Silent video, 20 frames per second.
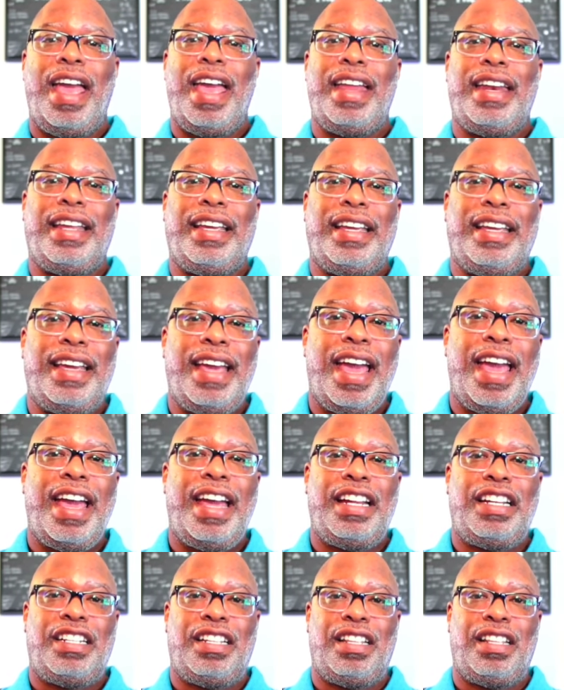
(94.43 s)
and
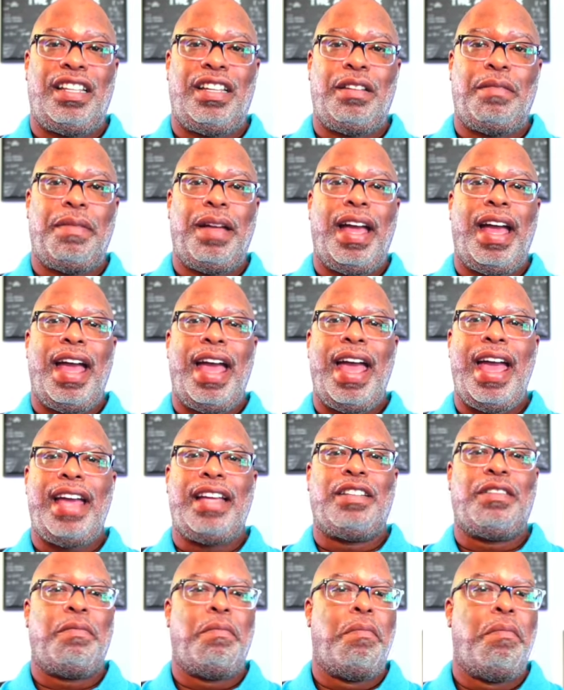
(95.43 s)
engage them
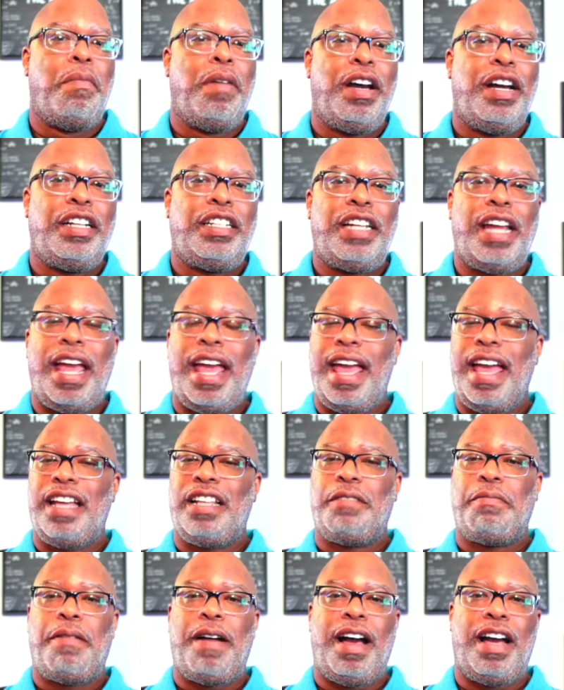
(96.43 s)
as much
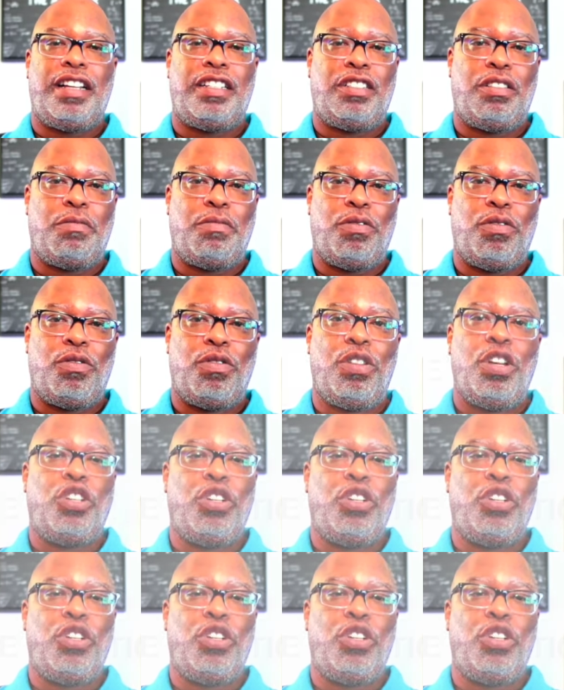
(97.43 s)
as possible.